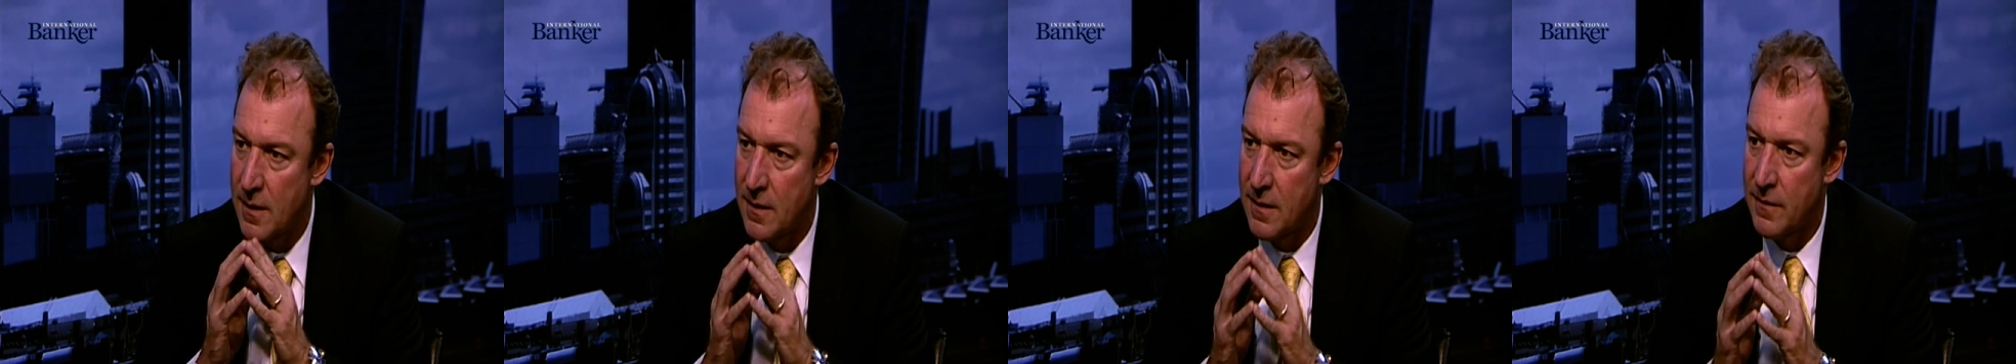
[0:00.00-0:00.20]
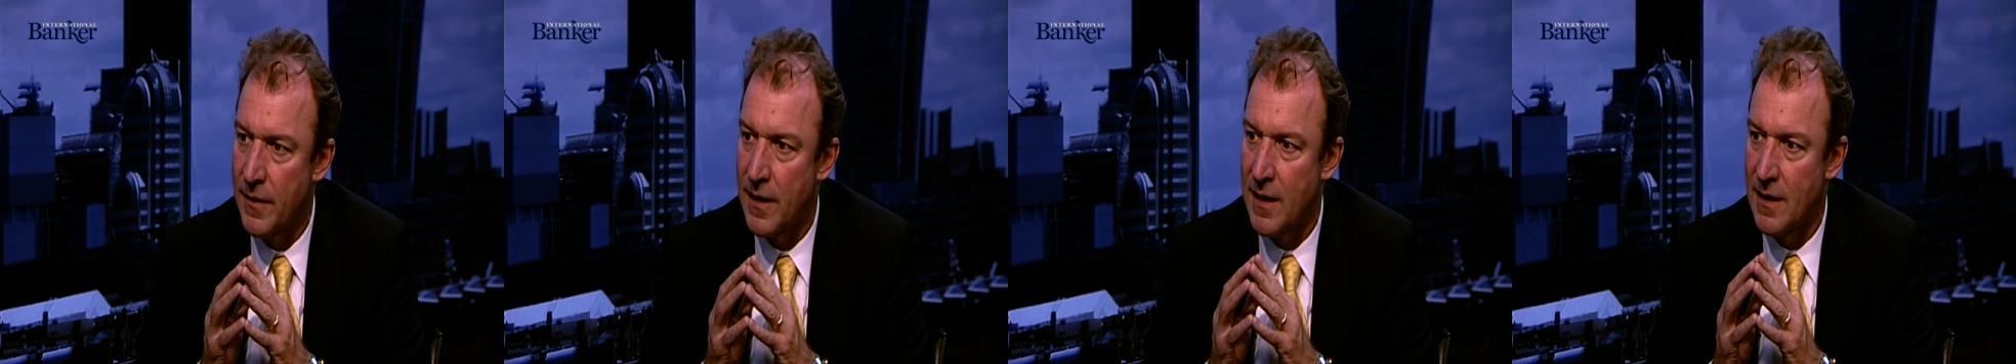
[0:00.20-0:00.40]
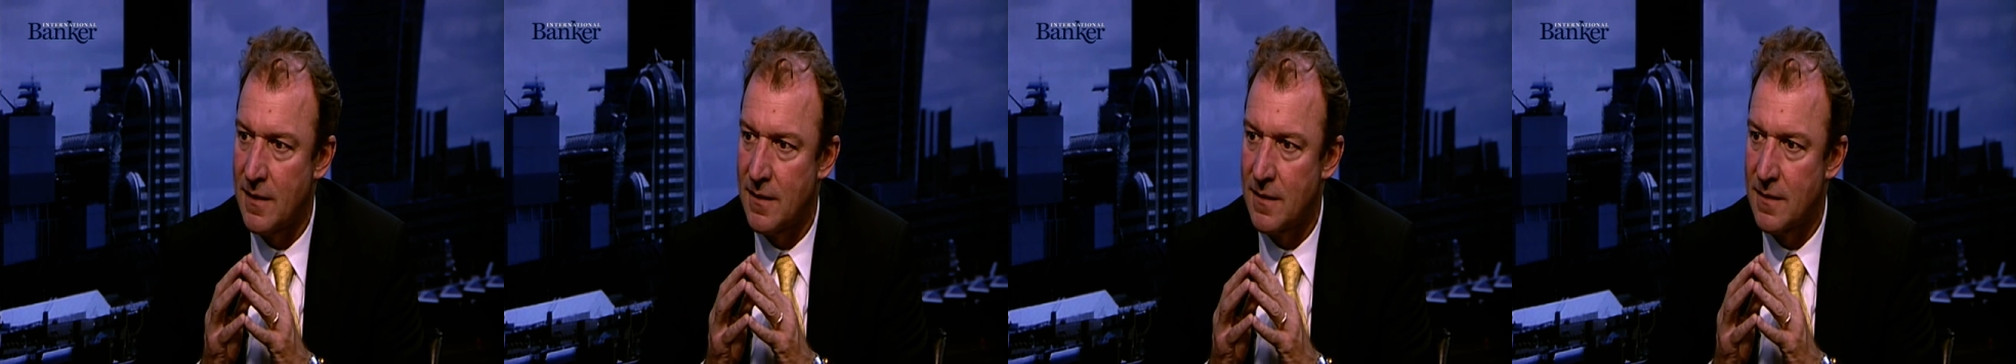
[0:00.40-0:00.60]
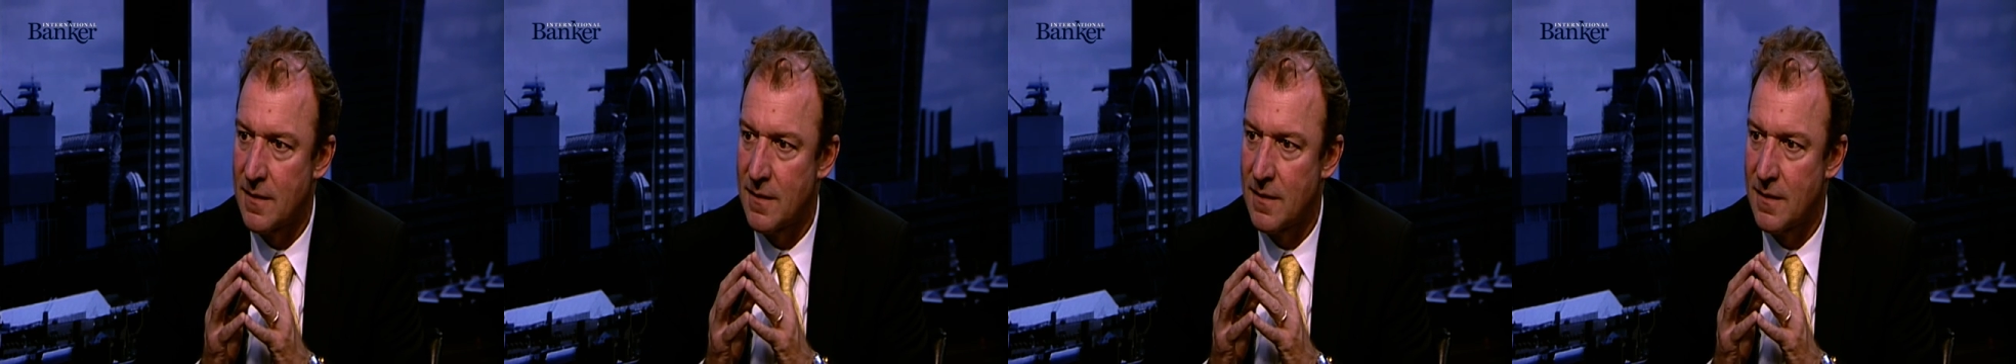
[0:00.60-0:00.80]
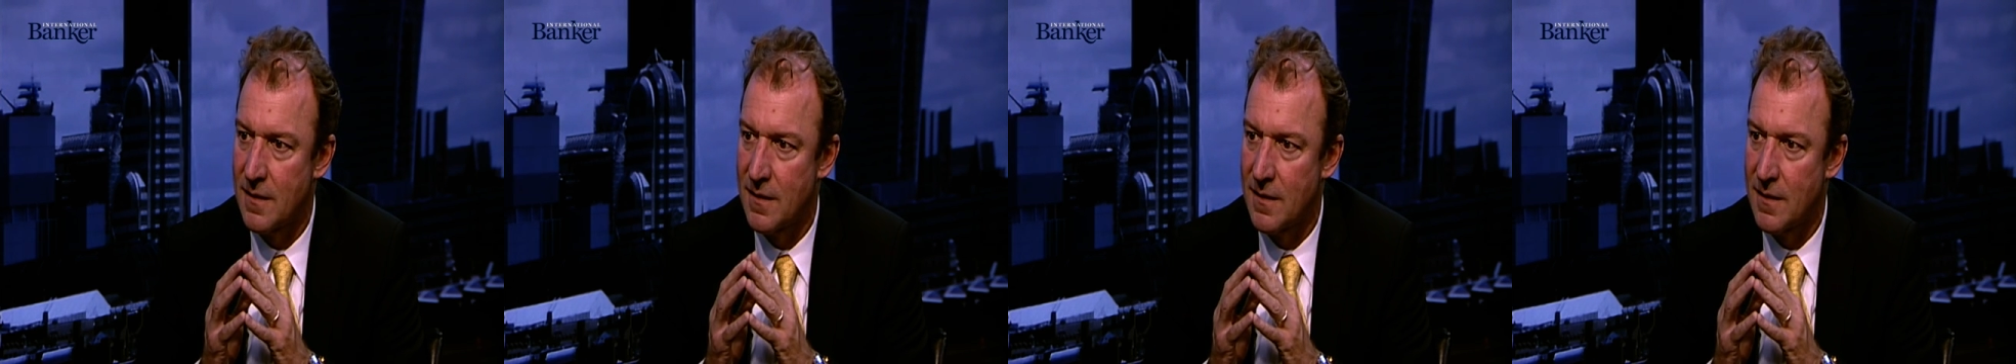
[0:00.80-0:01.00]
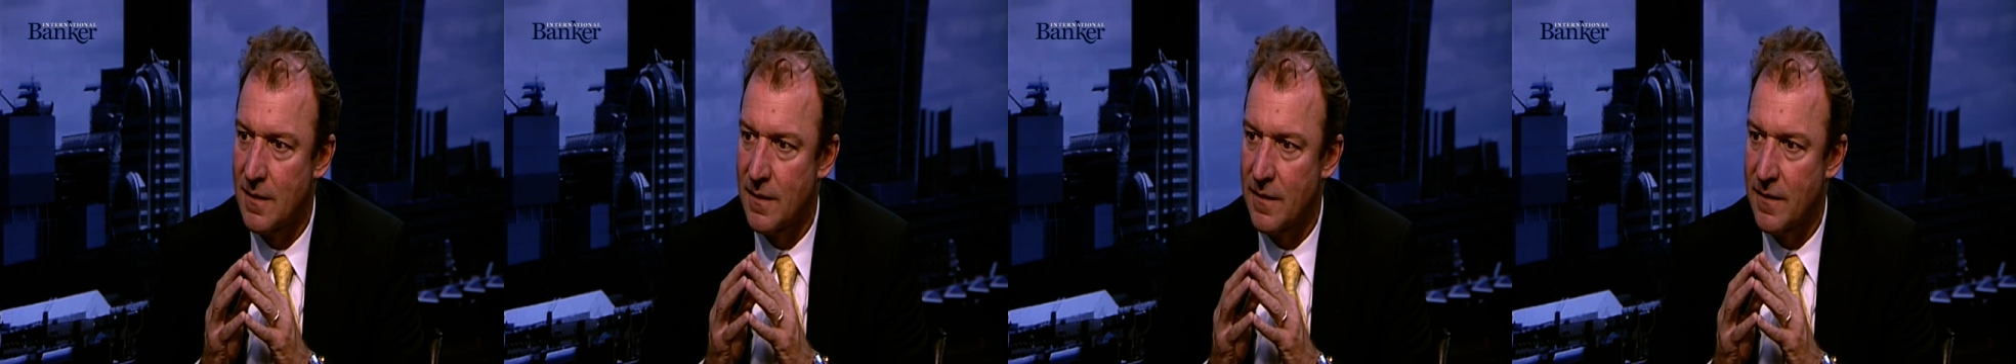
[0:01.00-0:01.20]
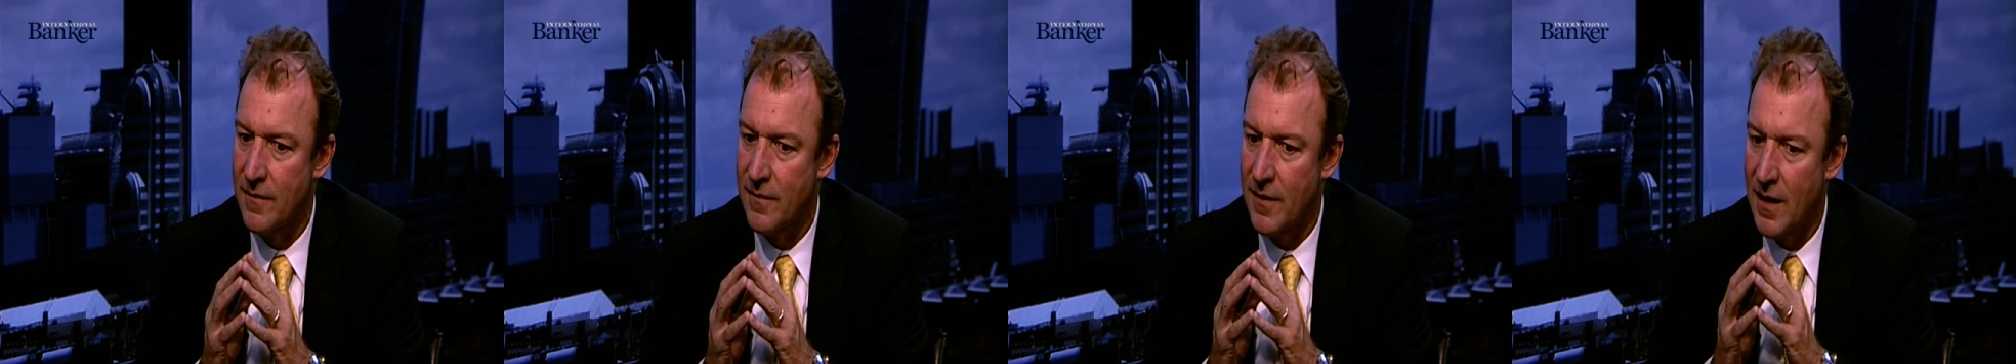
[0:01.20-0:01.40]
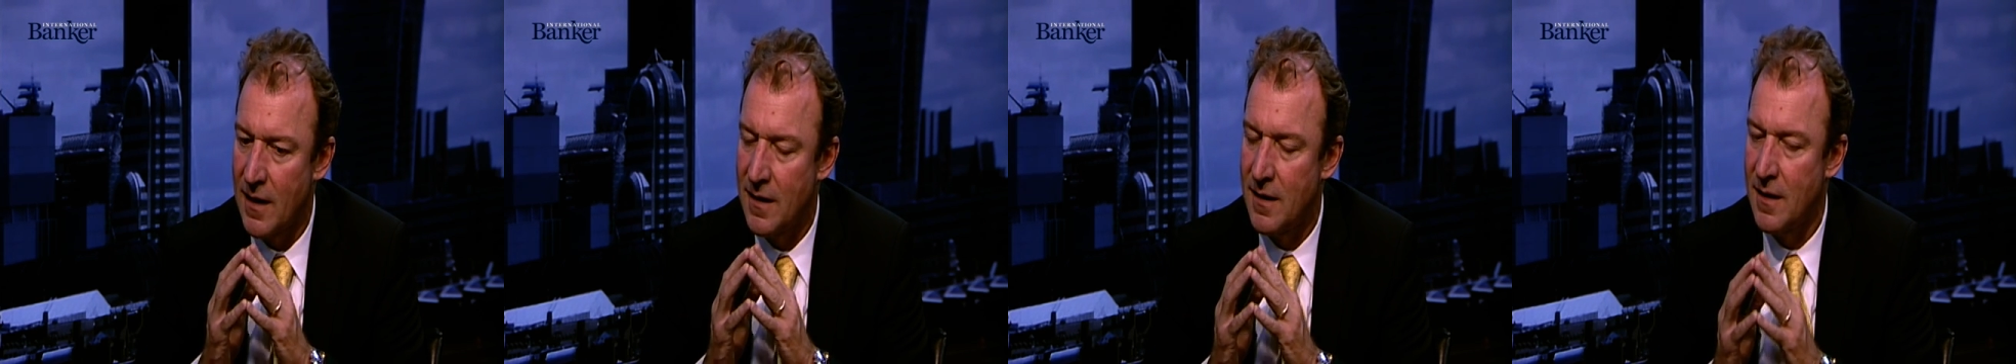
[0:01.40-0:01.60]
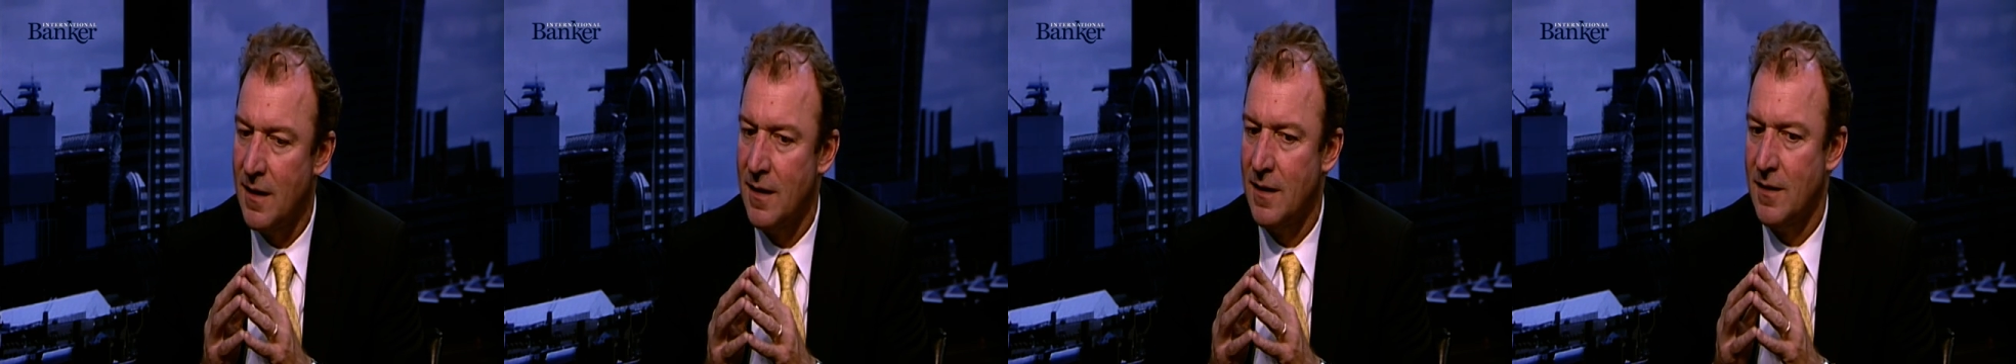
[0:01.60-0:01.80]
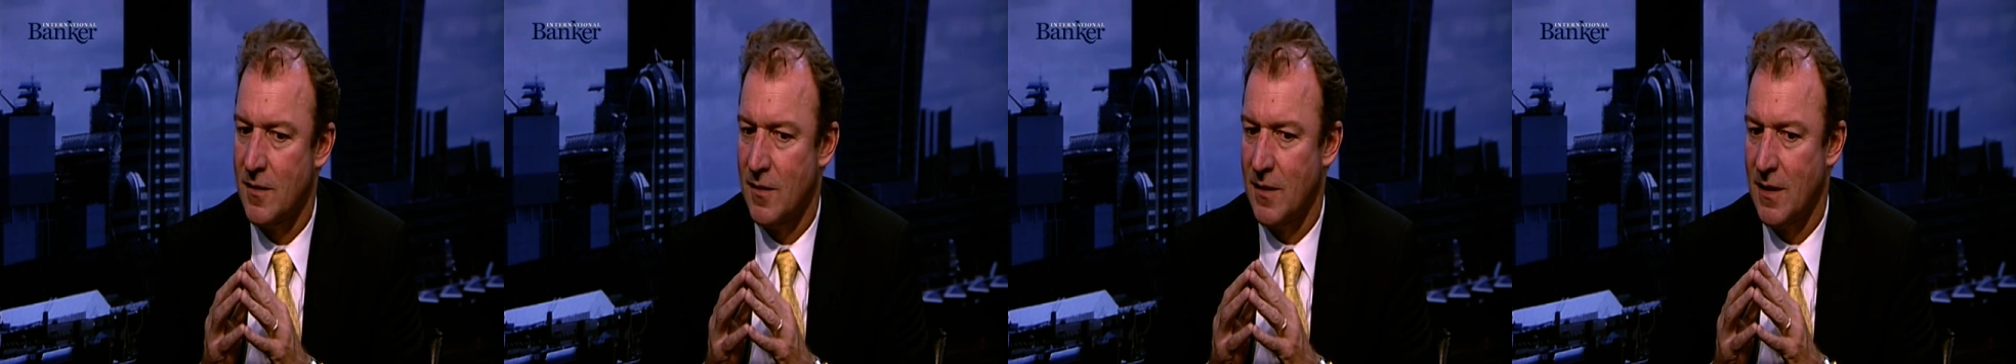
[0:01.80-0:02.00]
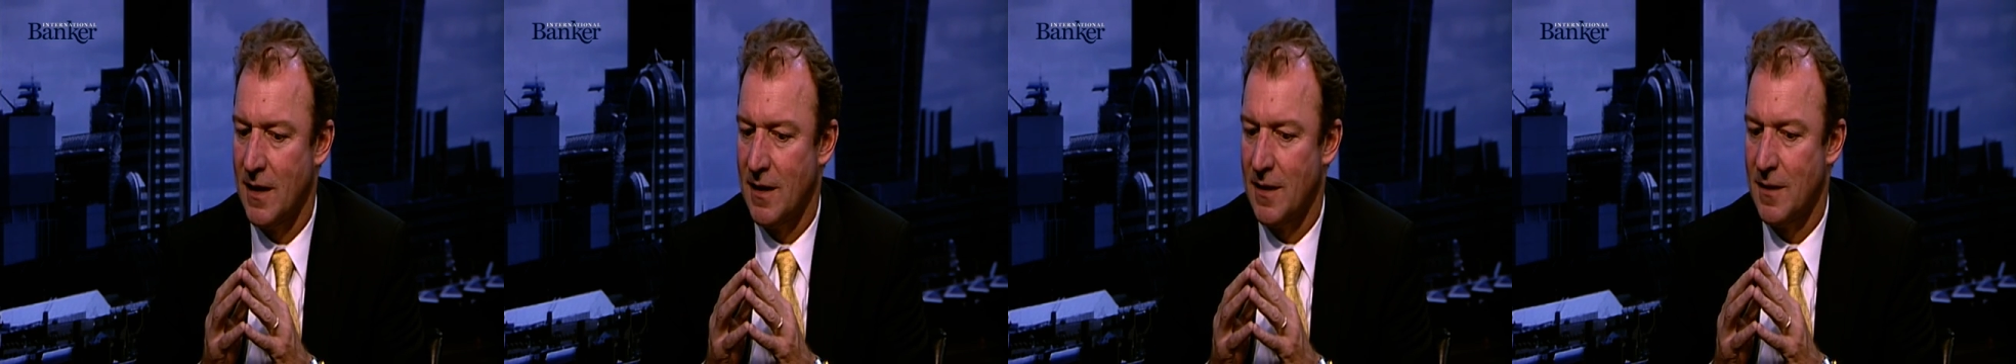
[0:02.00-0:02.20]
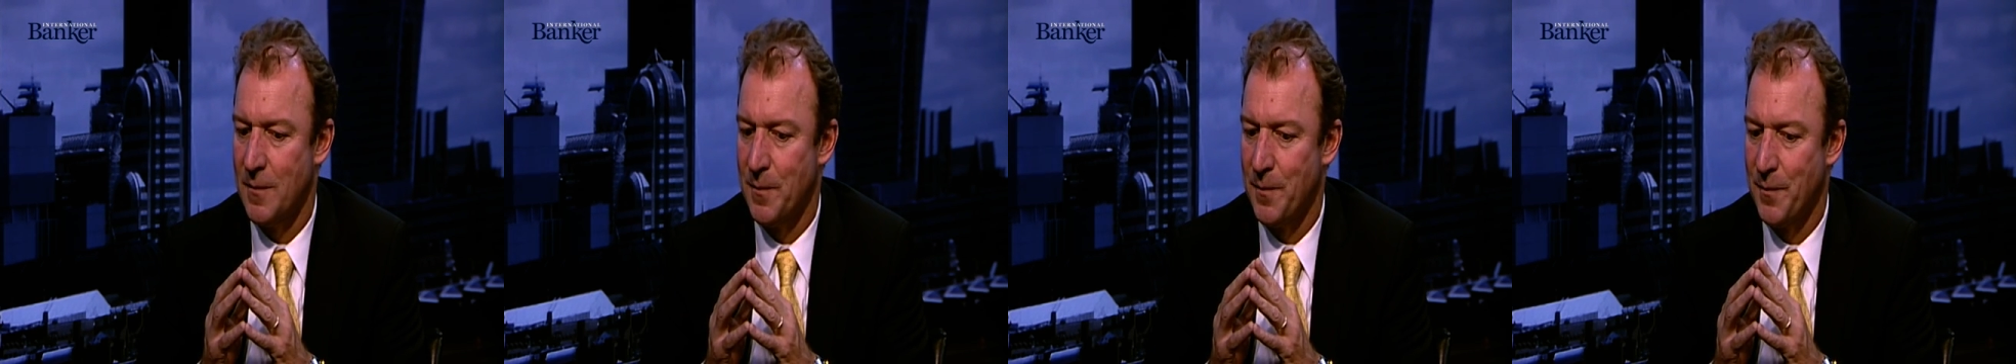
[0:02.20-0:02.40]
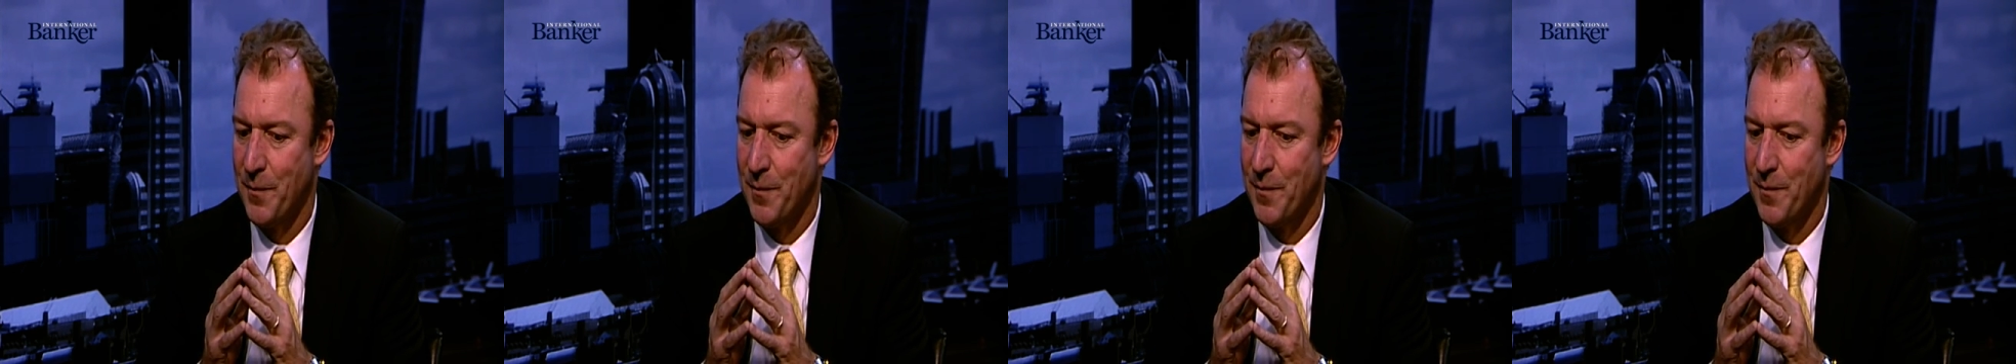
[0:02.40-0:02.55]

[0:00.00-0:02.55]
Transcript: advice via the internet.